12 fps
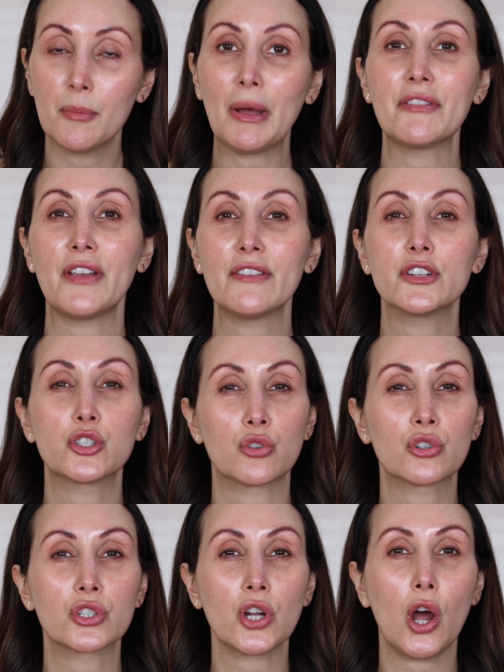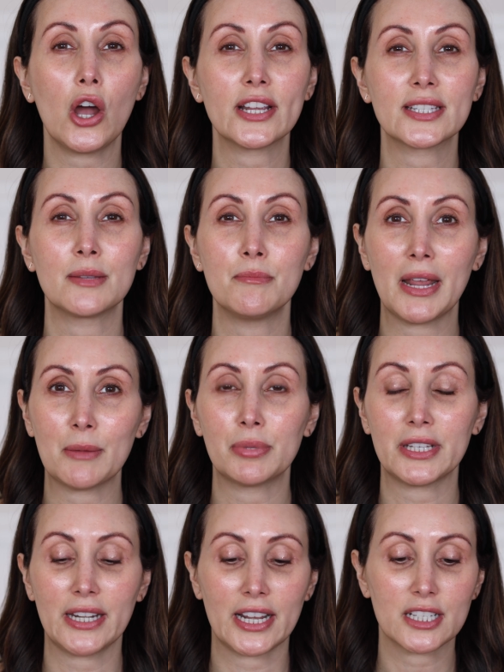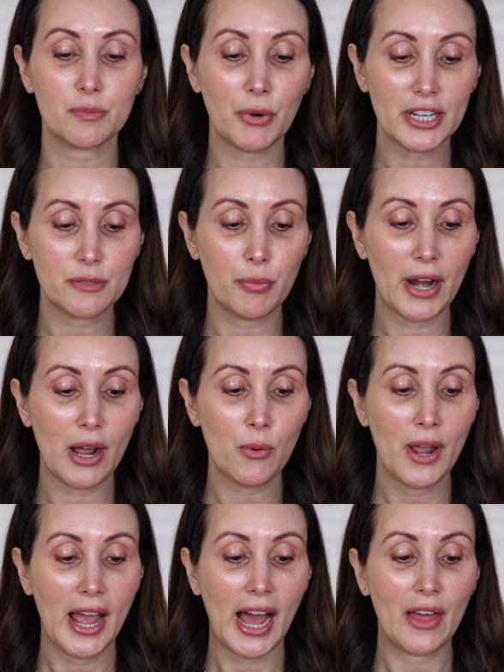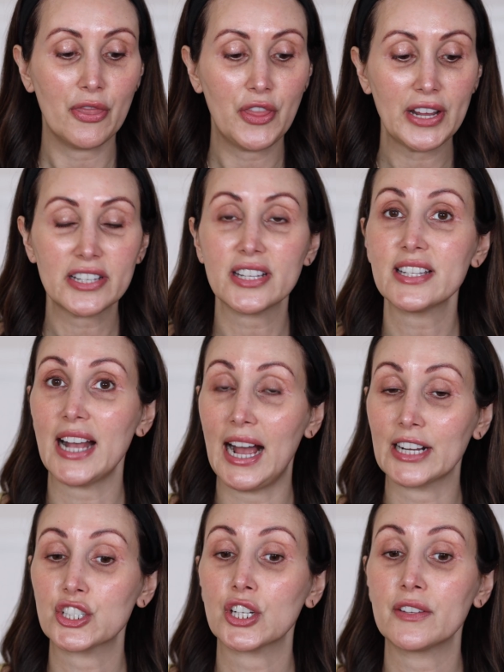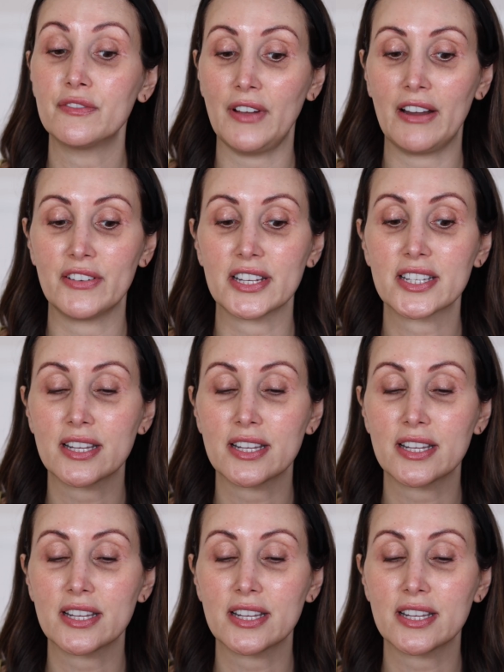My favorite drugstore is the Maybelline Express Brow, and this is actually very